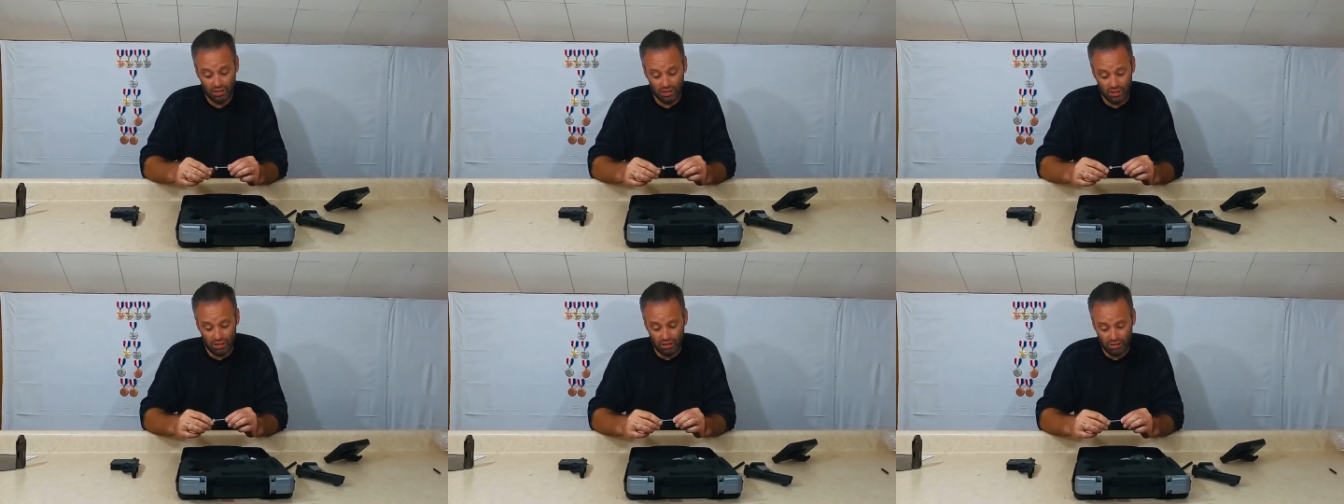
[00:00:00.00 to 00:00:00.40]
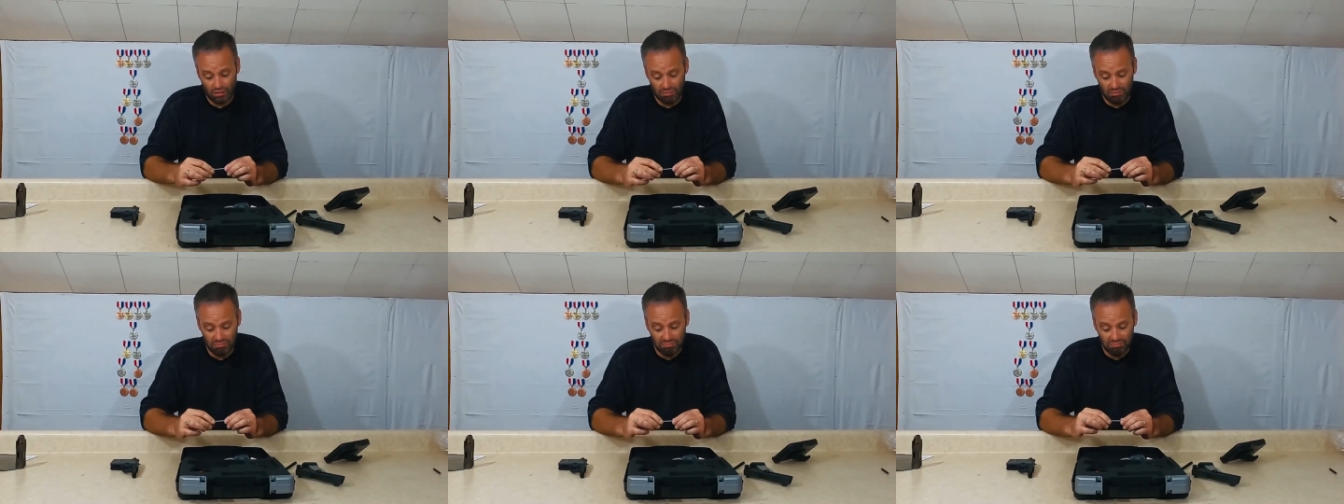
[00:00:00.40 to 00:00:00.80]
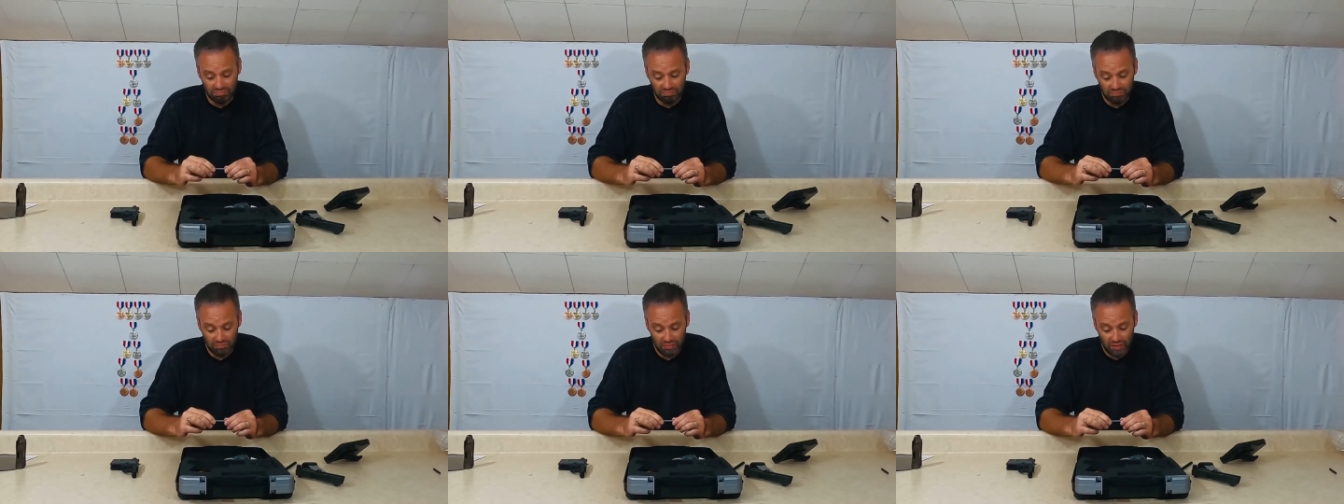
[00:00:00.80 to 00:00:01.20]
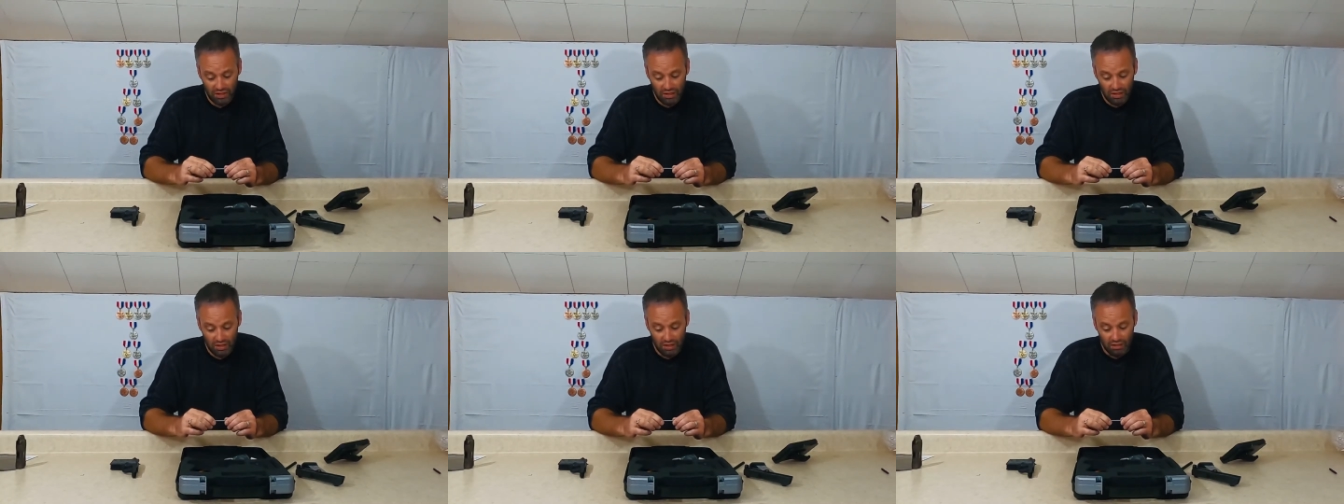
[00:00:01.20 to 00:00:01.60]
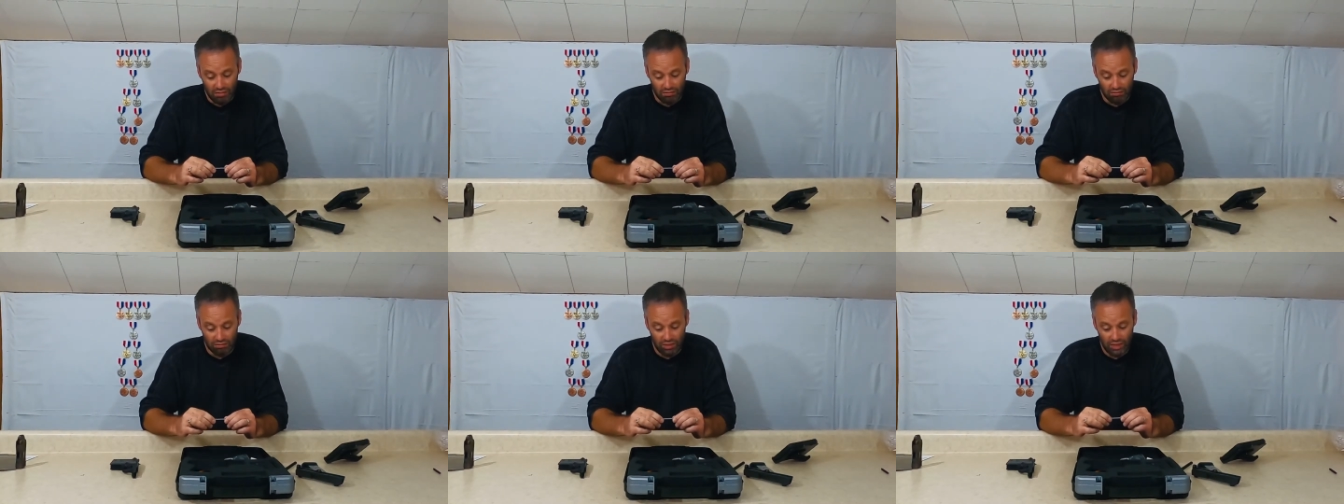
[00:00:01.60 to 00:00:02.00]
Um,
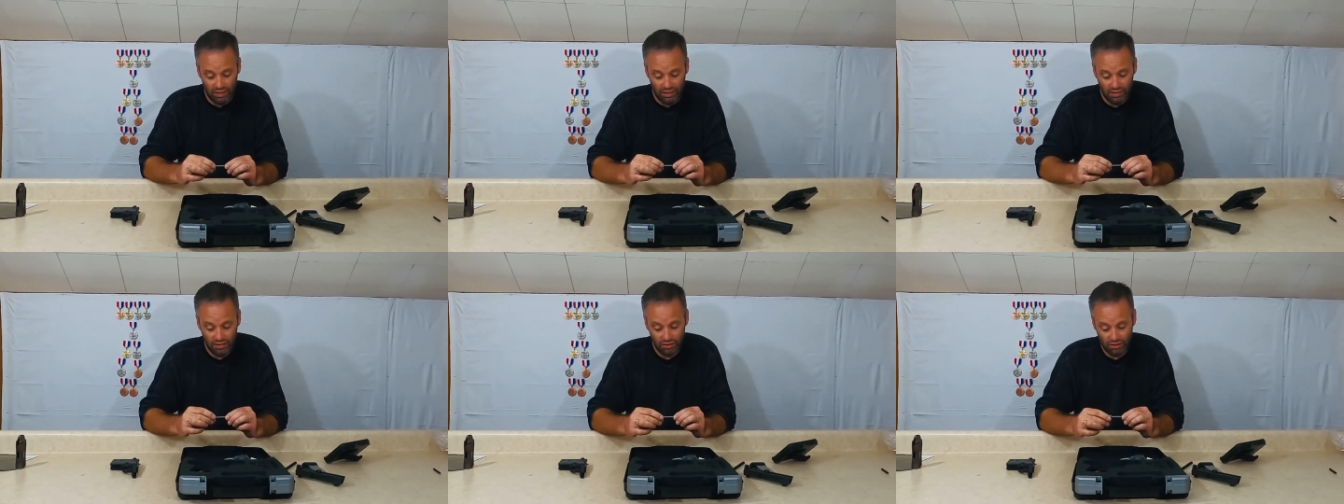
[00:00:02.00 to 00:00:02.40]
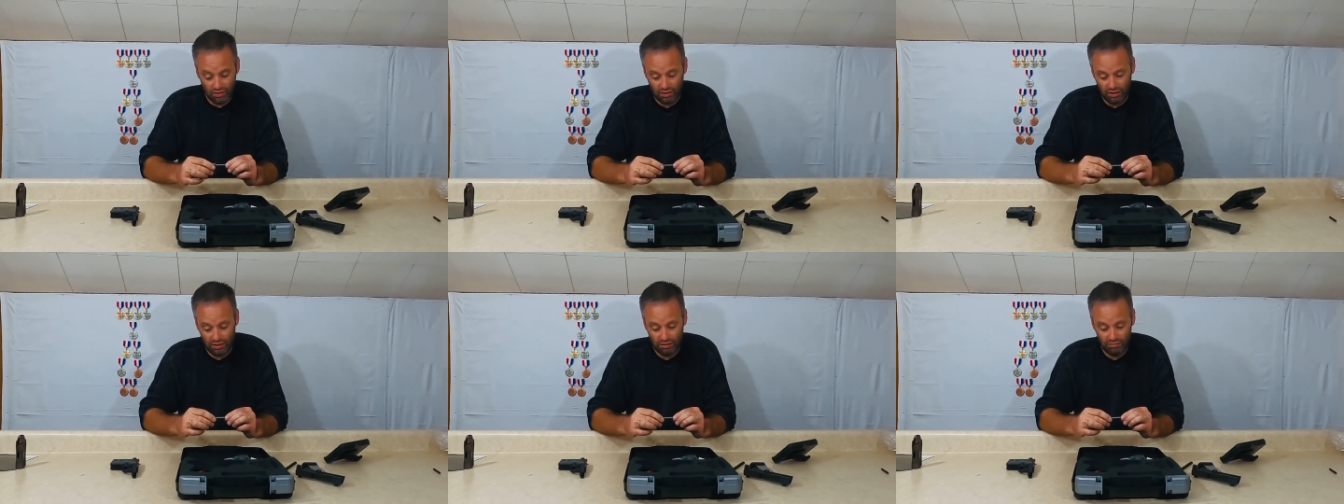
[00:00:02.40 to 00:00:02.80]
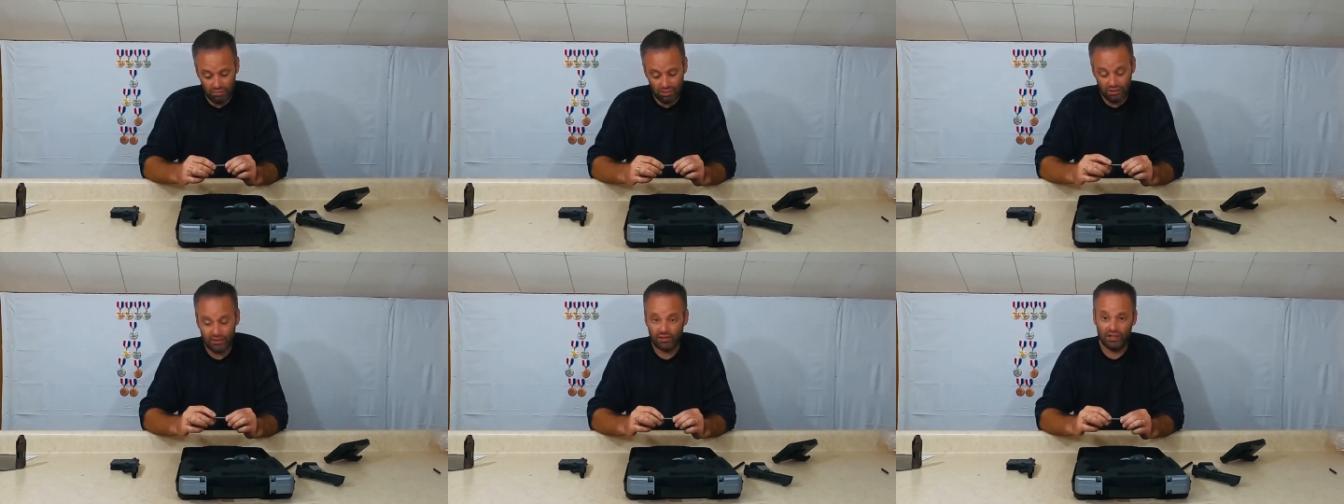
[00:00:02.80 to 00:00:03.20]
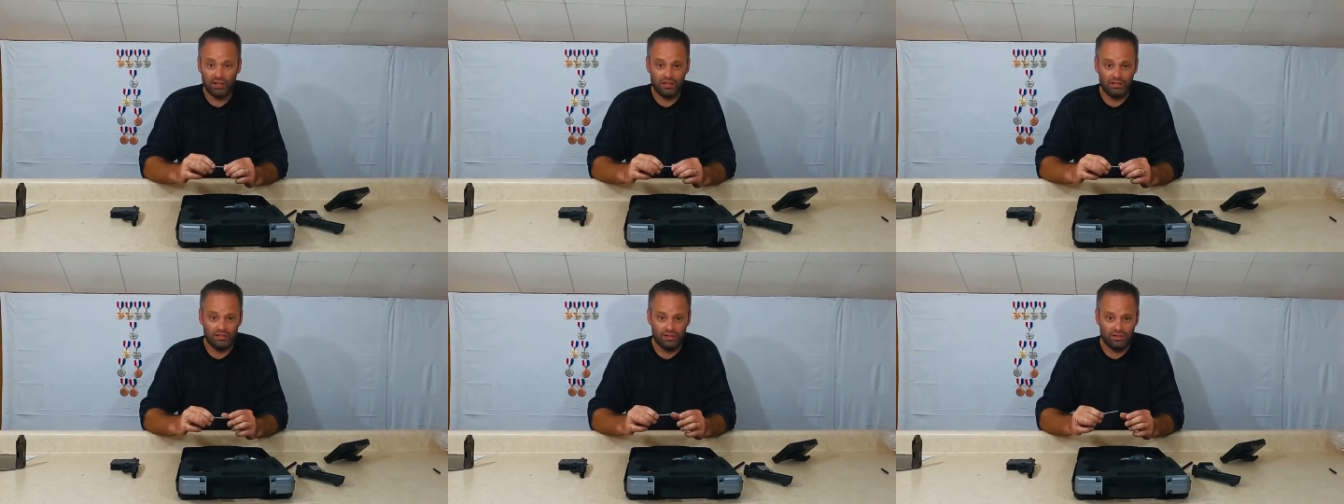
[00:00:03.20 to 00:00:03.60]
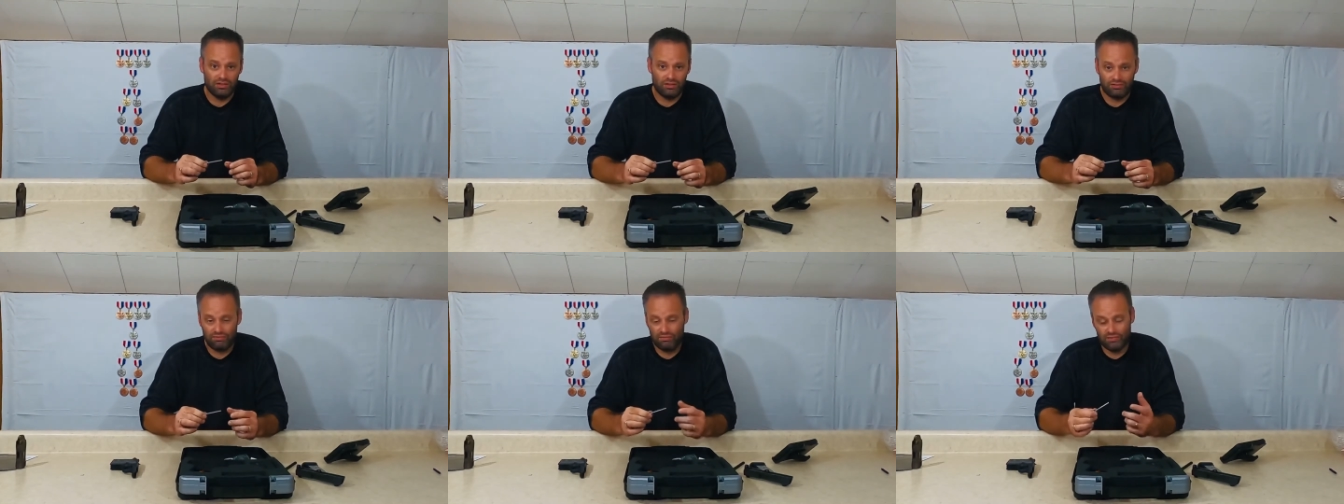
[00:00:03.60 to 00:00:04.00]
what I initially did was I
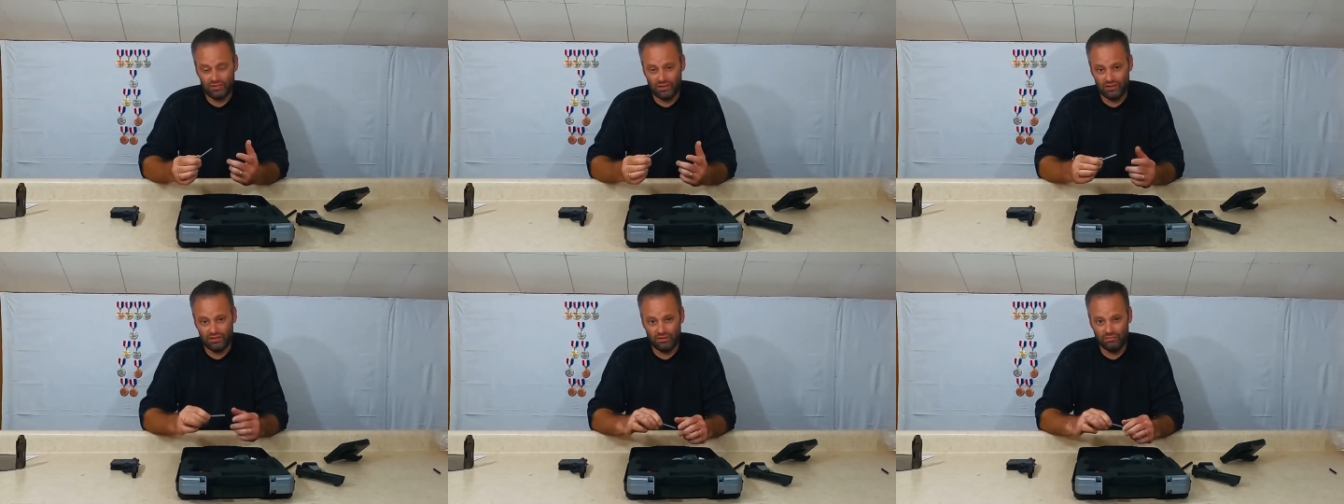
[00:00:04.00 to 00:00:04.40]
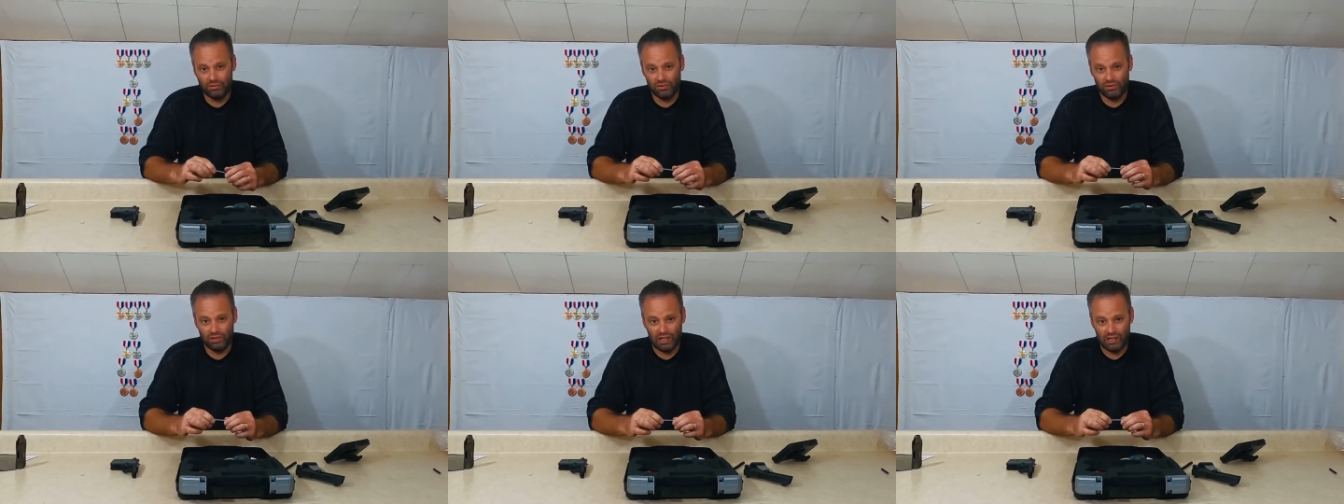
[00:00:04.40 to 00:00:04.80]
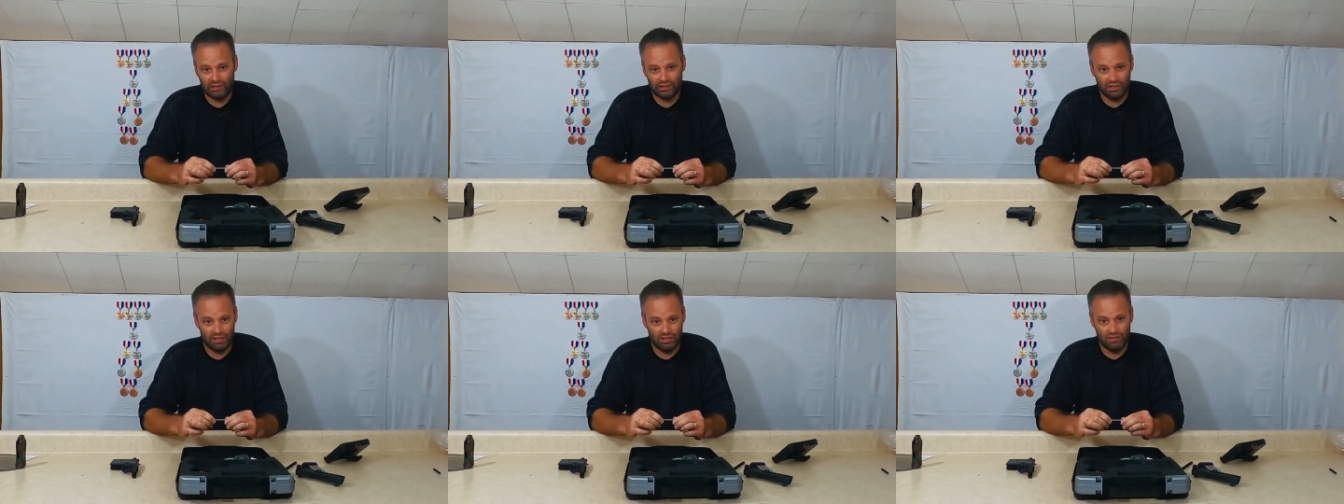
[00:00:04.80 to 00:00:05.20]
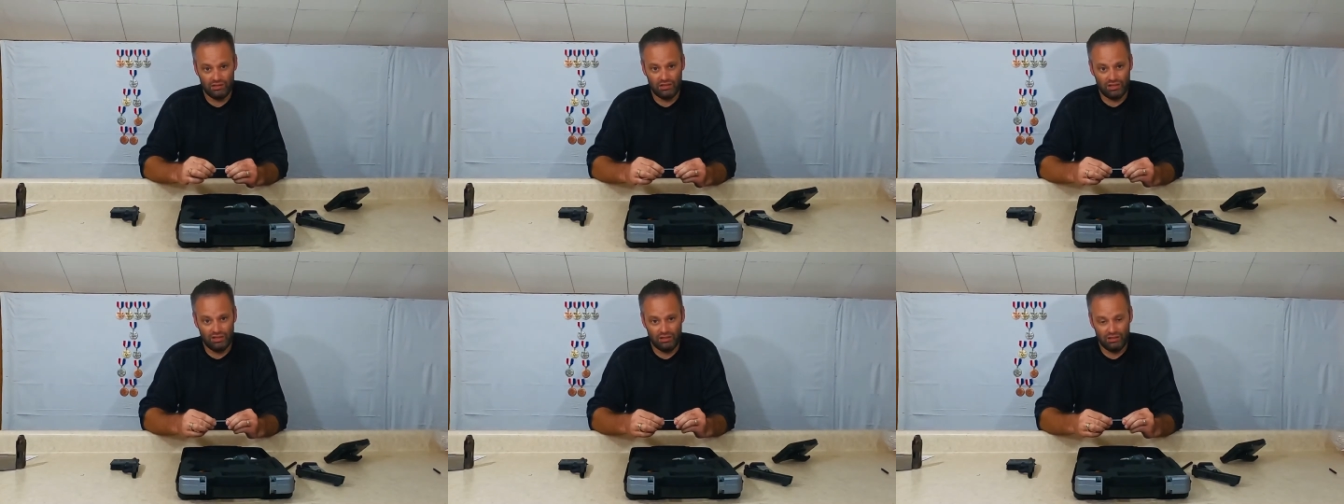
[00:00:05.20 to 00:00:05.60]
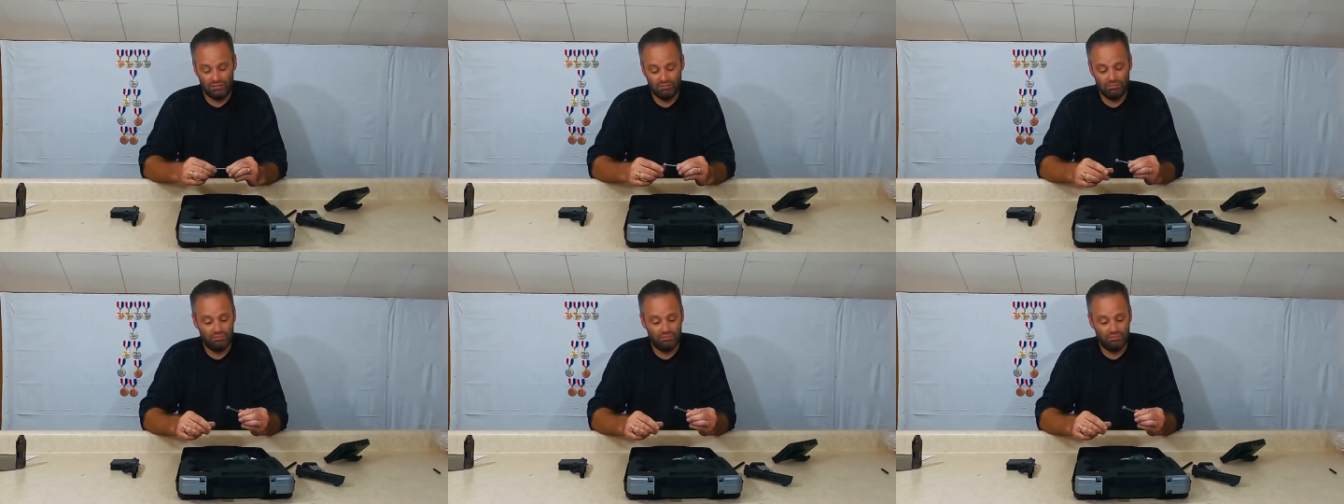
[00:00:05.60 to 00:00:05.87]
just took some blue Loctite, tighten,